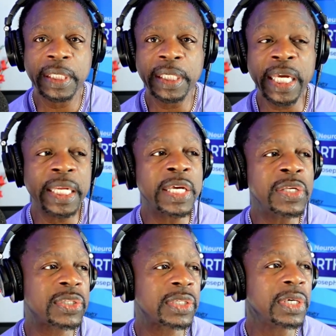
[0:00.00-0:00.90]
It
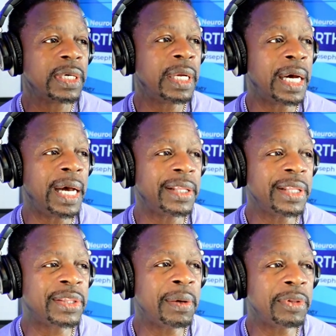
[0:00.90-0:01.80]
is
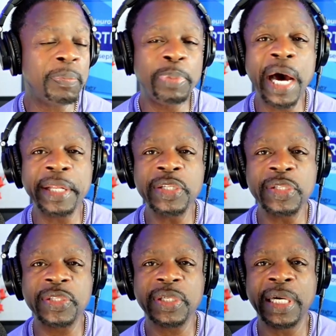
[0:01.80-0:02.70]
the body's